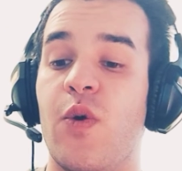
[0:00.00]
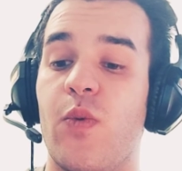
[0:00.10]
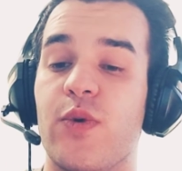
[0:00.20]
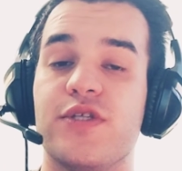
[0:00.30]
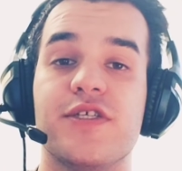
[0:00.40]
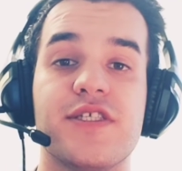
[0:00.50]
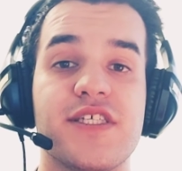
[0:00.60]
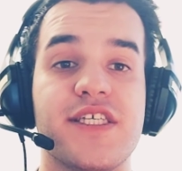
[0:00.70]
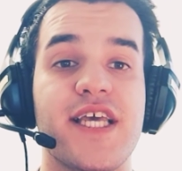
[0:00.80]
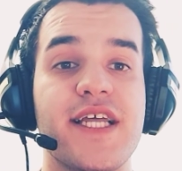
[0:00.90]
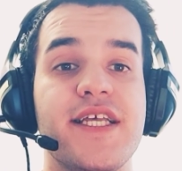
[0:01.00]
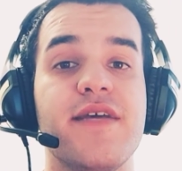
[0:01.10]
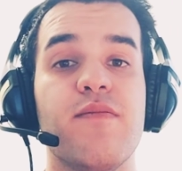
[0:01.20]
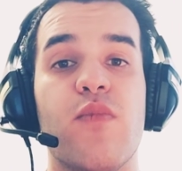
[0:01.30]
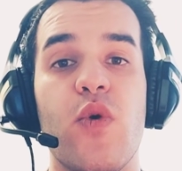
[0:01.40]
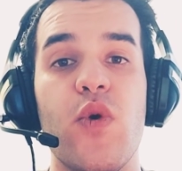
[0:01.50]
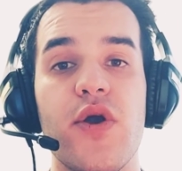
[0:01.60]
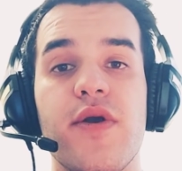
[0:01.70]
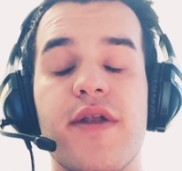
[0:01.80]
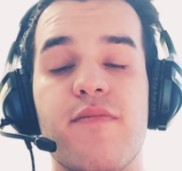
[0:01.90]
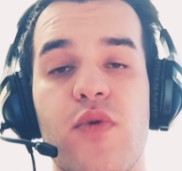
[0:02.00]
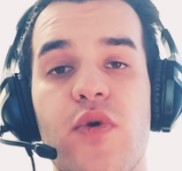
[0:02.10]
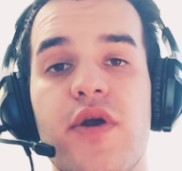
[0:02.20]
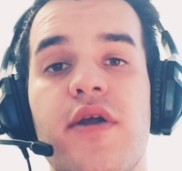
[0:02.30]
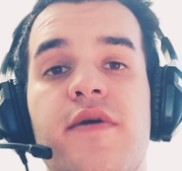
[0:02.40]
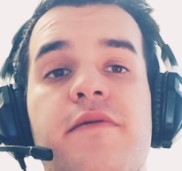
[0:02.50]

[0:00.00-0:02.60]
which is getting more and more